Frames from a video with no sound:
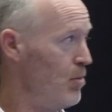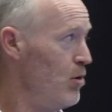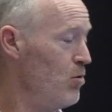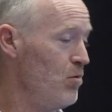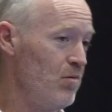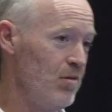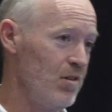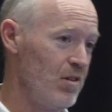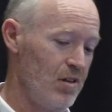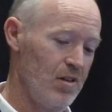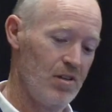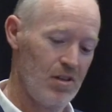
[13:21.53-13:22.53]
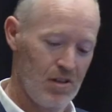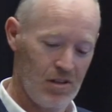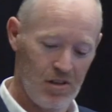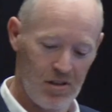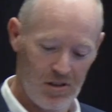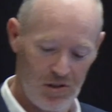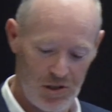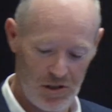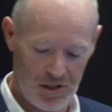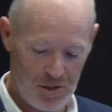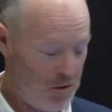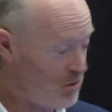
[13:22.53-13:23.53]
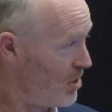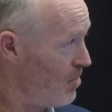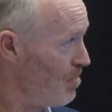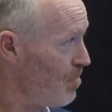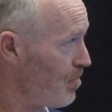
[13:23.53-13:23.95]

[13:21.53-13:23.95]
mill to the smelter.